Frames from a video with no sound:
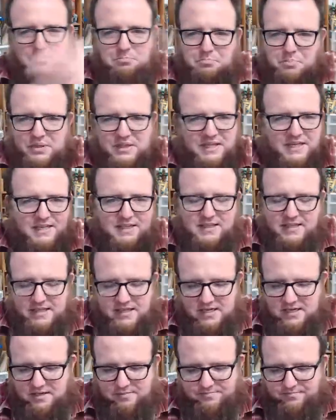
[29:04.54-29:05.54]

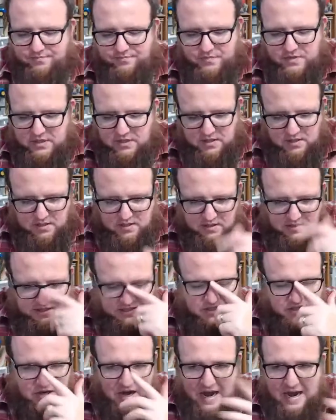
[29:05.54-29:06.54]
completely,
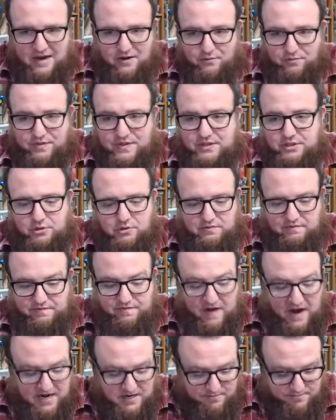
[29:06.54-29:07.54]
like, I don't think you can
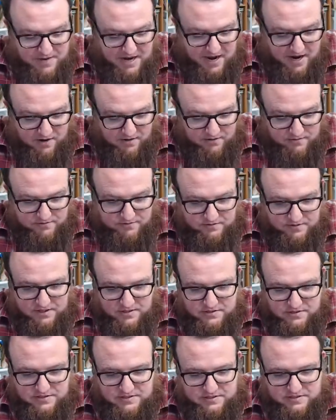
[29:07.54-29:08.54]
find them now.
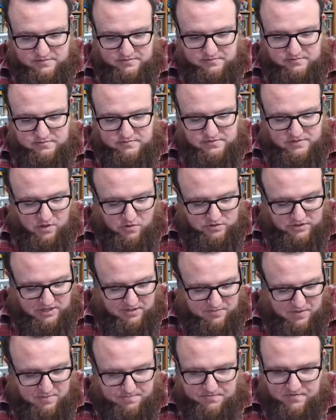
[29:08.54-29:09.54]
They just don't
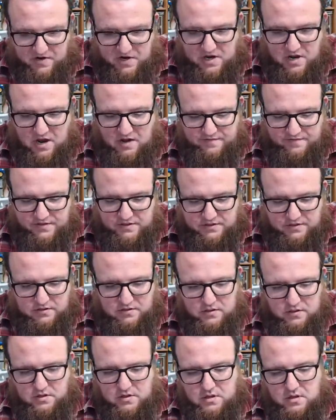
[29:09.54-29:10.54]
come up very often.